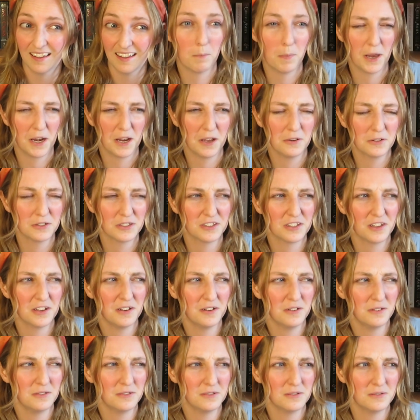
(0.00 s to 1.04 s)
But I also,
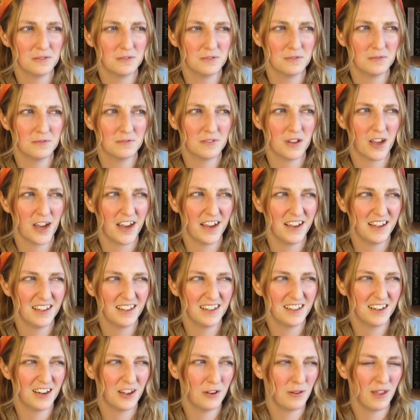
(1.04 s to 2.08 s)

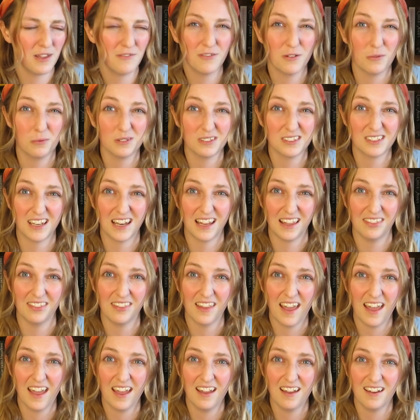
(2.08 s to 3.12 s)
if it wasn't in
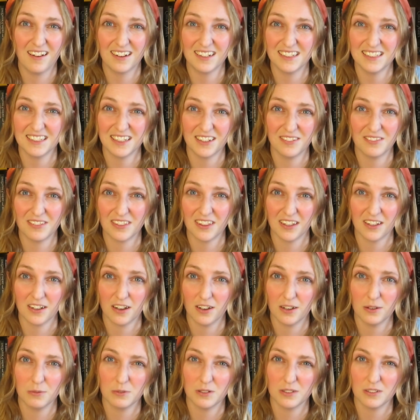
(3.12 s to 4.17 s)
there, I don't think
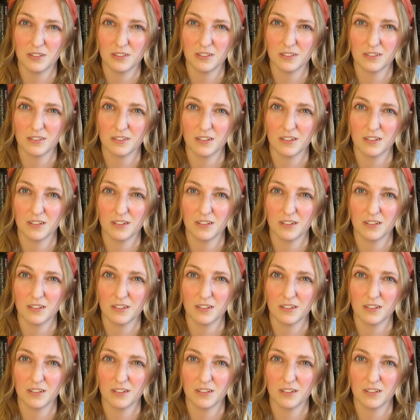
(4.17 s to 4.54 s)
I would